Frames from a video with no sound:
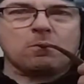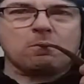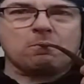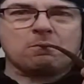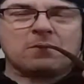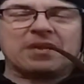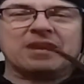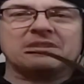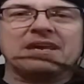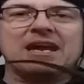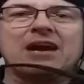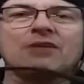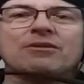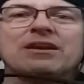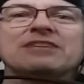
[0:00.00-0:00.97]
I got the
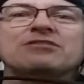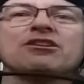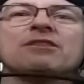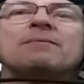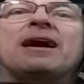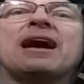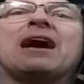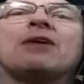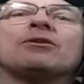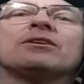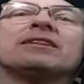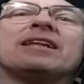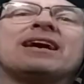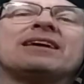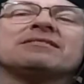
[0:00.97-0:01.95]
hour and I turned my
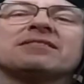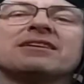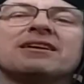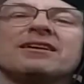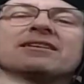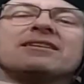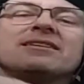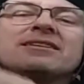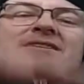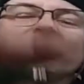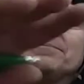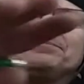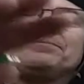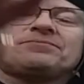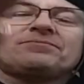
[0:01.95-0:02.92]
hourglass.
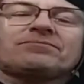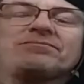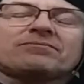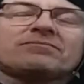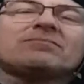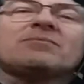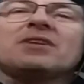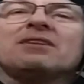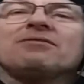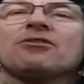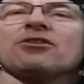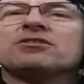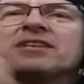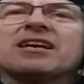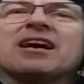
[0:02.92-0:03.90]

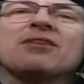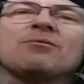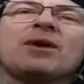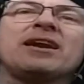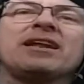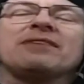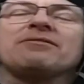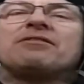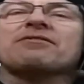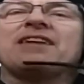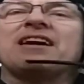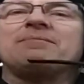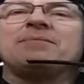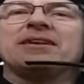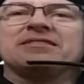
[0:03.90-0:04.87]
First I got writing for
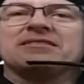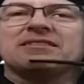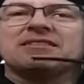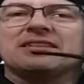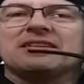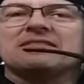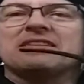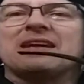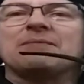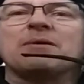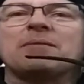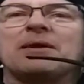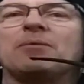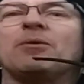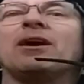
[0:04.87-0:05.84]
5 minutes. I set the timer on
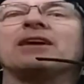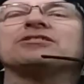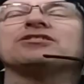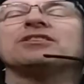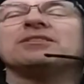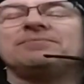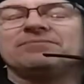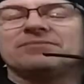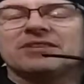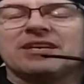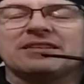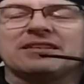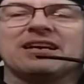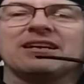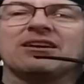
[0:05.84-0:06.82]
my watch.
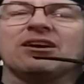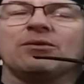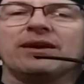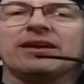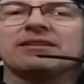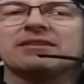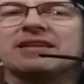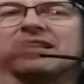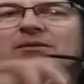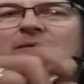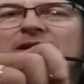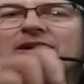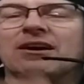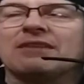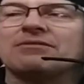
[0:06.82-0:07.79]
Got that going. Then it
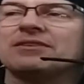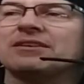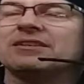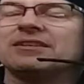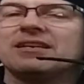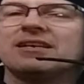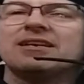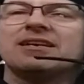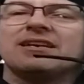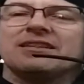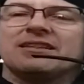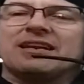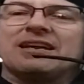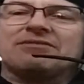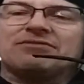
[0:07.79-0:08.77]
went off.
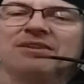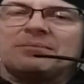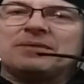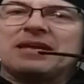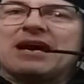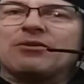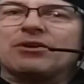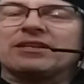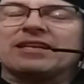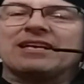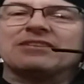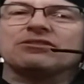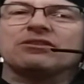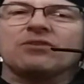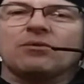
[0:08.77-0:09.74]
Then I flipped the
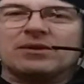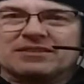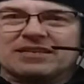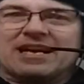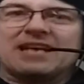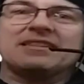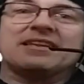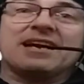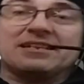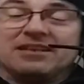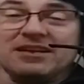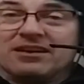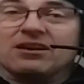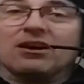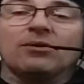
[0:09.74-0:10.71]
hourglass over once I had the
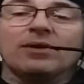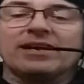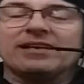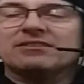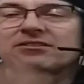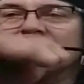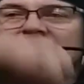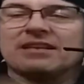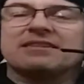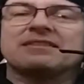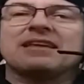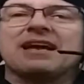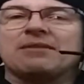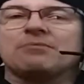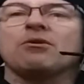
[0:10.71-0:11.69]
idea going so that
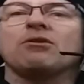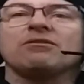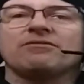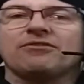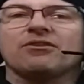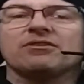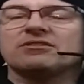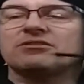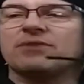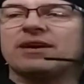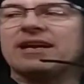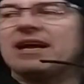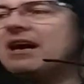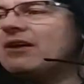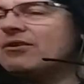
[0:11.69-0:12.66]
I wrote for a straight
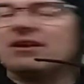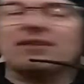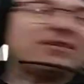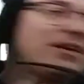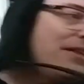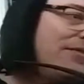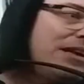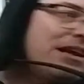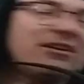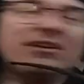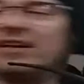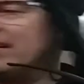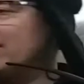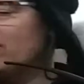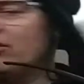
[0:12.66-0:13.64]
hour and every now and
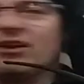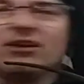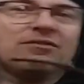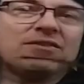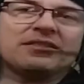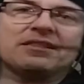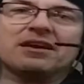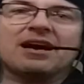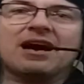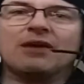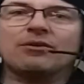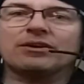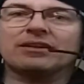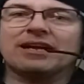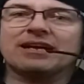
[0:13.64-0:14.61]
again looking over at the
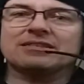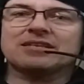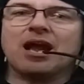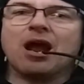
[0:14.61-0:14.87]
hourglass.